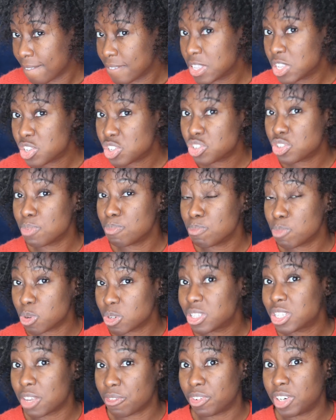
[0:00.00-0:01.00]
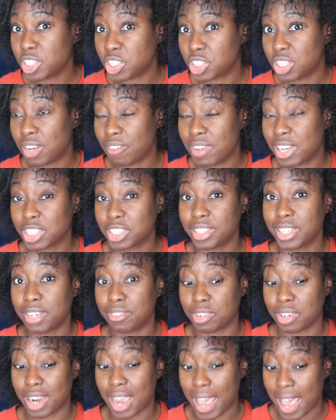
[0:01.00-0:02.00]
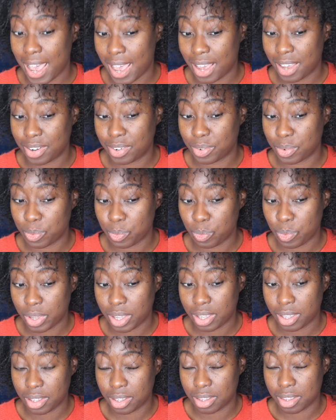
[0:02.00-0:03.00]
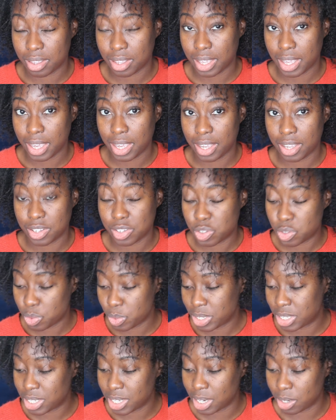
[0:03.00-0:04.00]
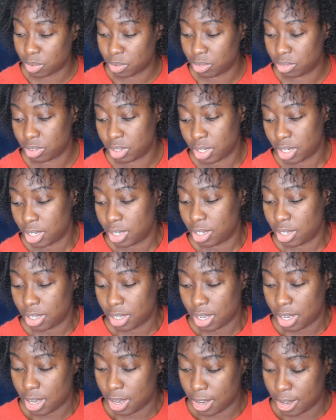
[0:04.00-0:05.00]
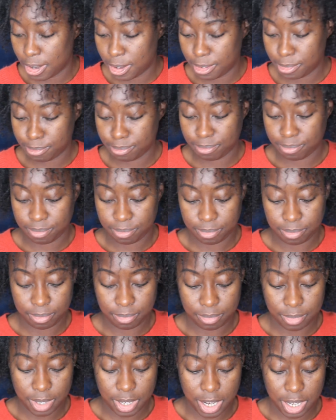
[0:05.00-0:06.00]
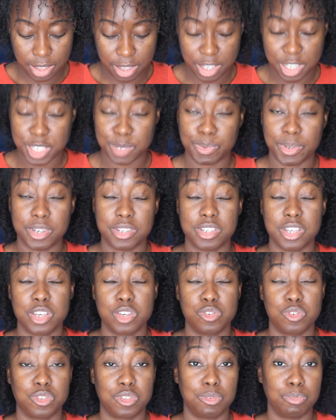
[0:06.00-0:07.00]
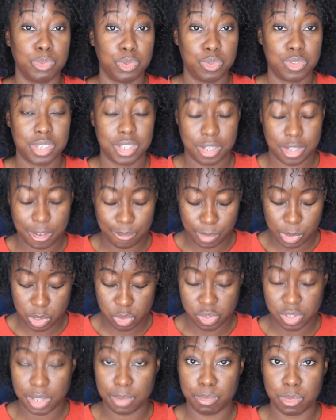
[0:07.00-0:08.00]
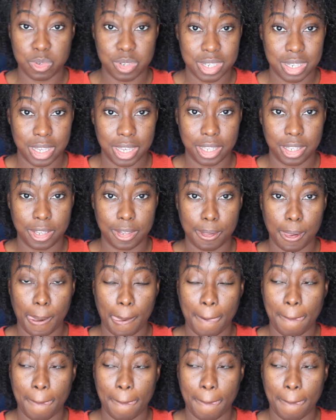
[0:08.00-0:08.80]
This is the most definition I've actually ever had with a twist out. And I think it's because I used mousse. I've been using mousse lately.